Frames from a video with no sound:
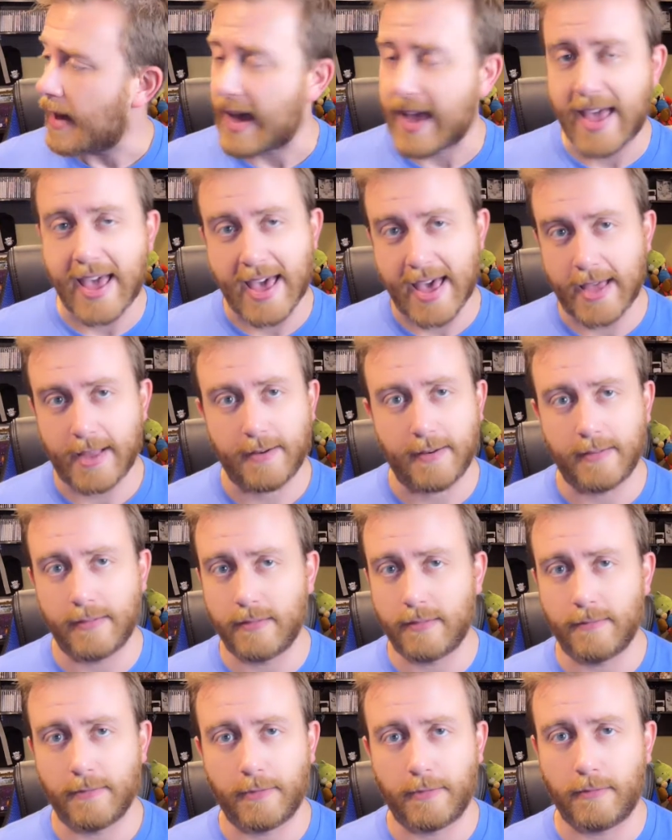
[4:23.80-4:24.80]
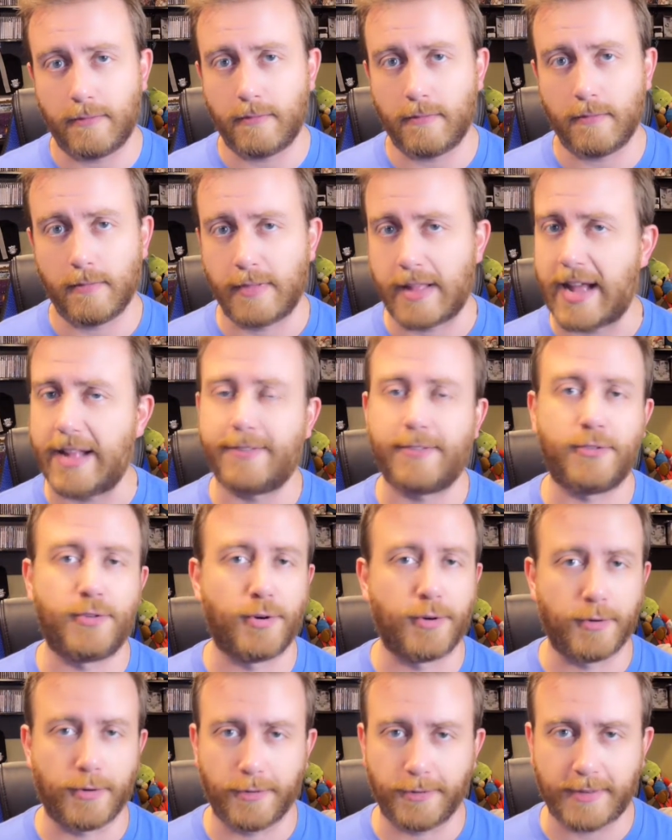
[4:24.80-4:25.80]
I had lots of
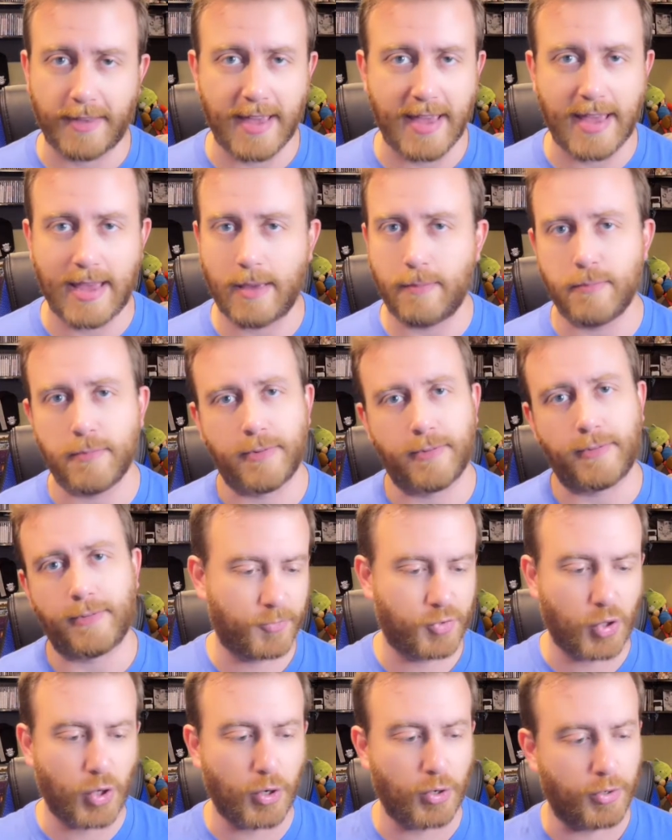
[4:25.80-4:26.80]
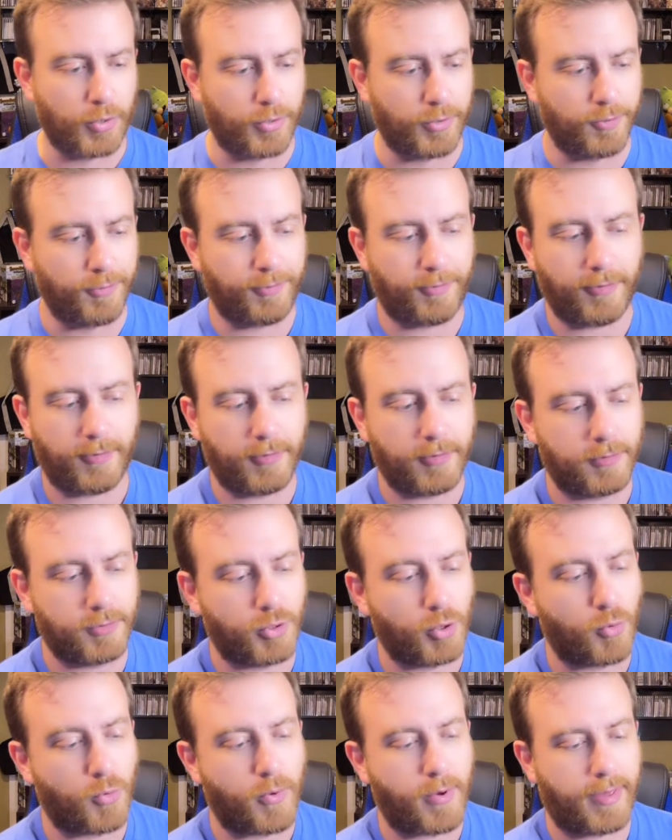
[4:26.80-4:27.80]
Turtles games, Turtles
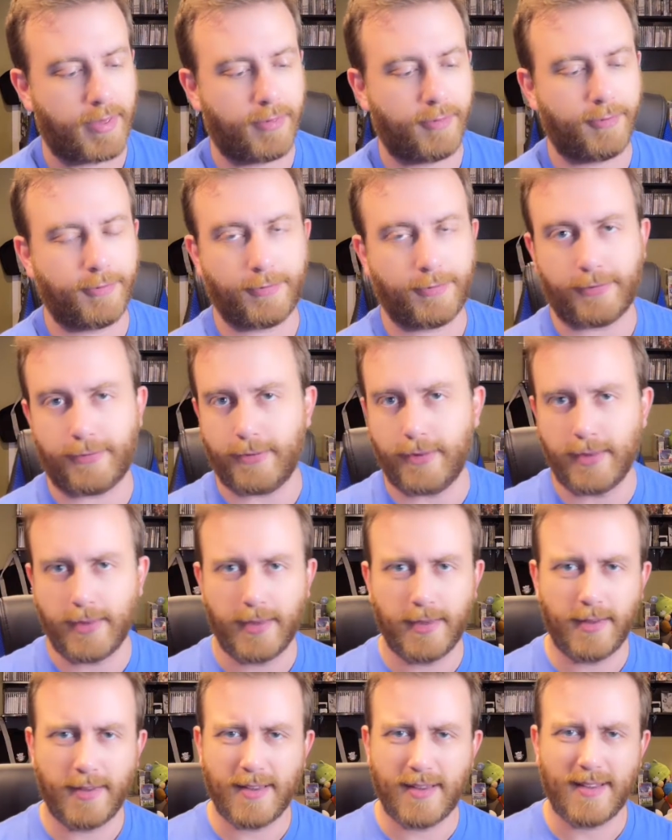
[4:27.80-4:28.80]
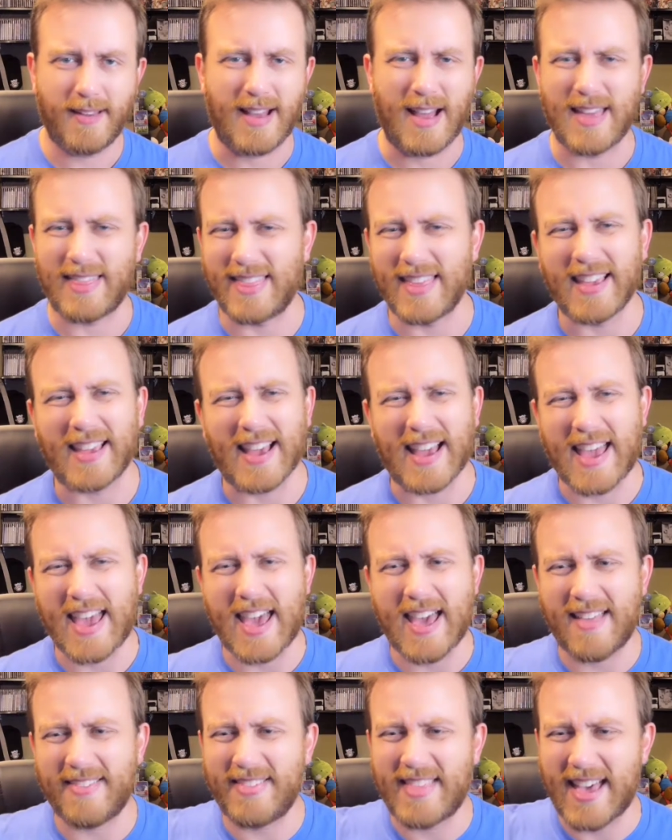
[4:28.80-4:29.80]
toys. I think I
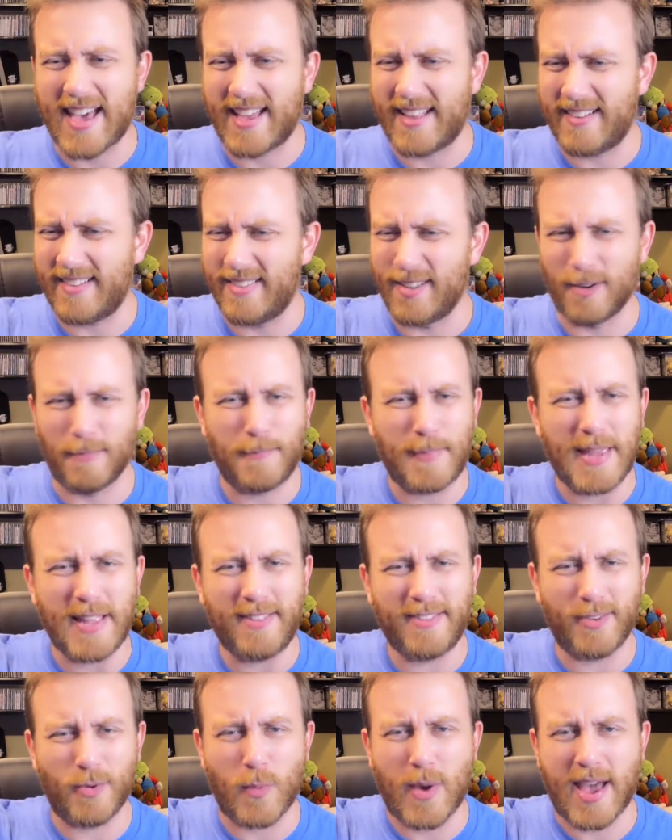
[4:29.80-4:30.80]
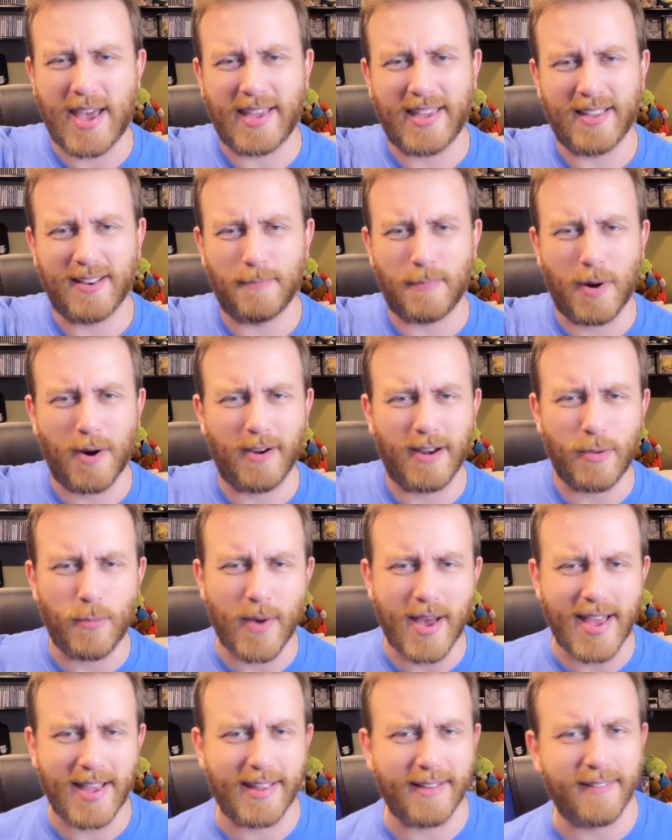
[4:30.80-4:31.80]
had their pizza wagon, party
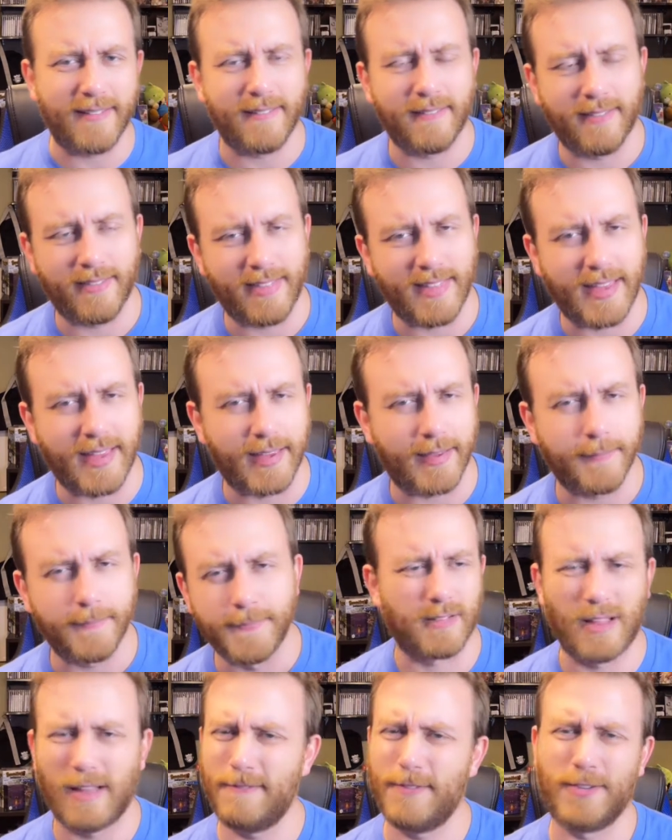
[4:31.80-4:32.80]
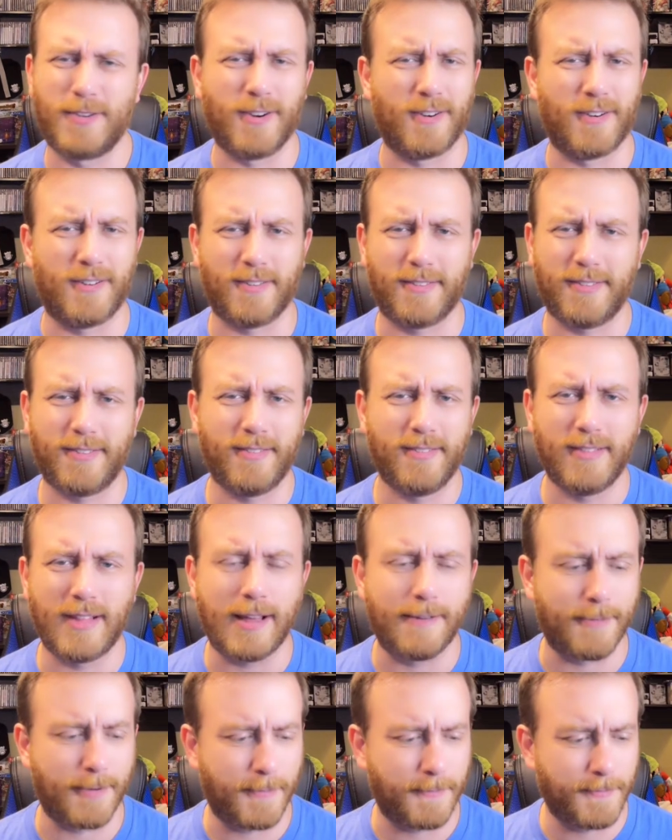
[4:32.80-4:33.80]
wagon thing. Love the Turtles,
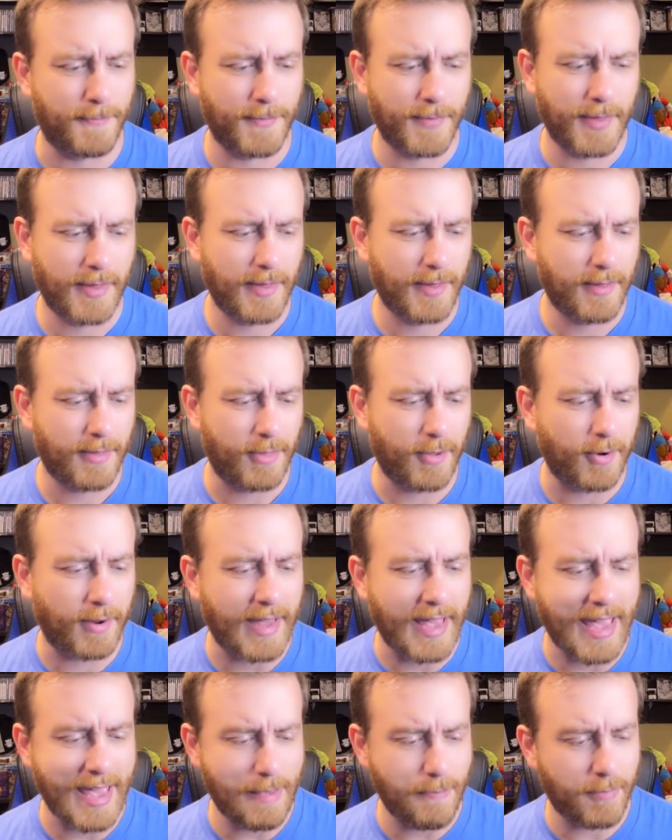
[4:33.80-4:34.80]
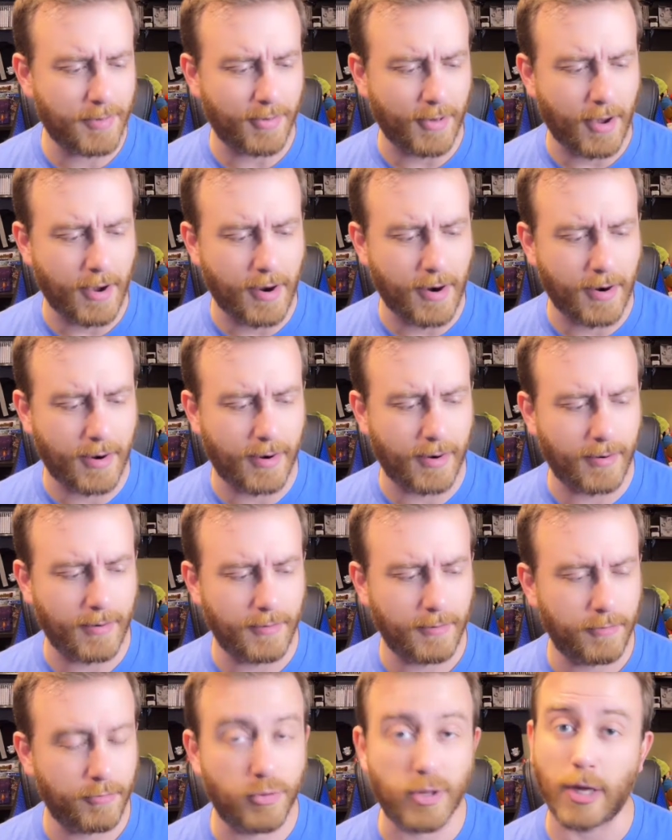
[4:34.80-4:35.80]
love them. Their games are
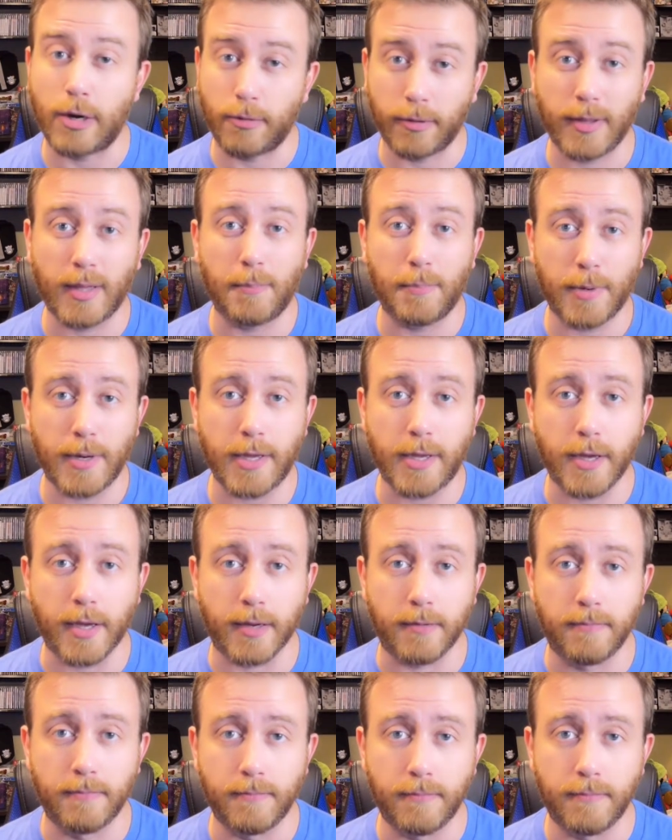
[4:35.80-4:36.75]
generally pretty good.